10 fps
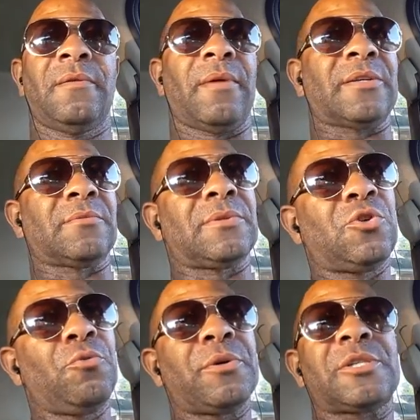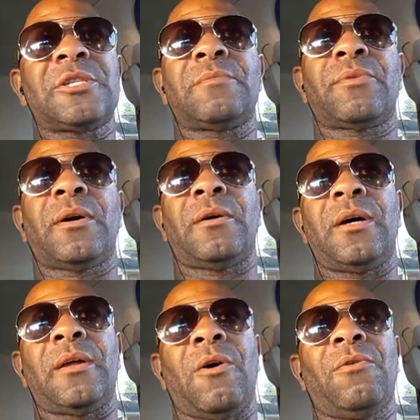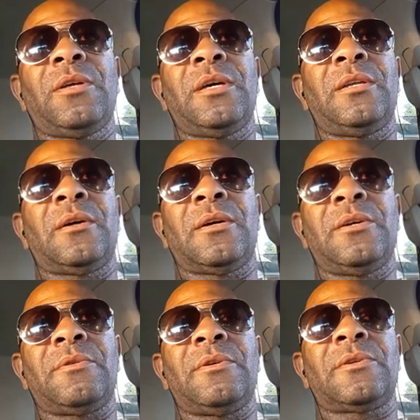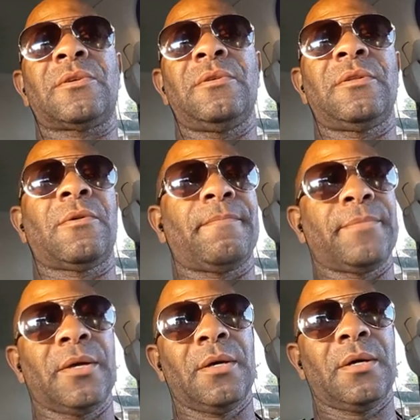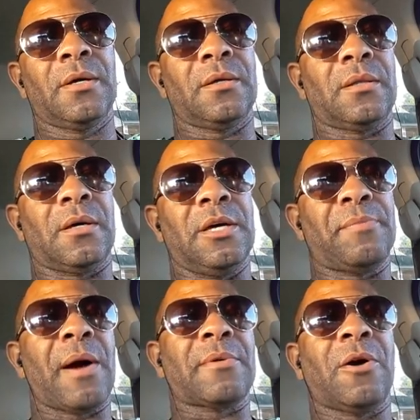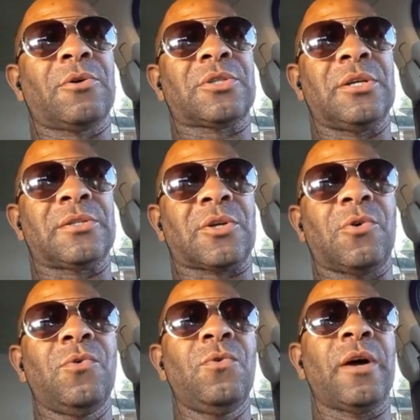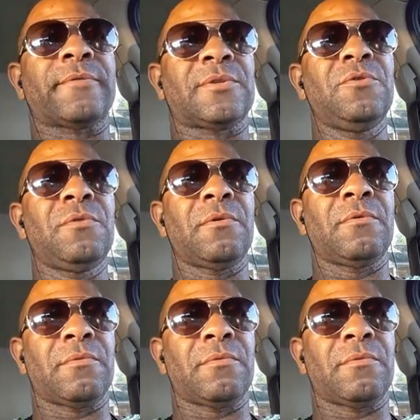That's some stupid shit, bro. And only in the hit, his, in the the hip hop culture, it's cool if two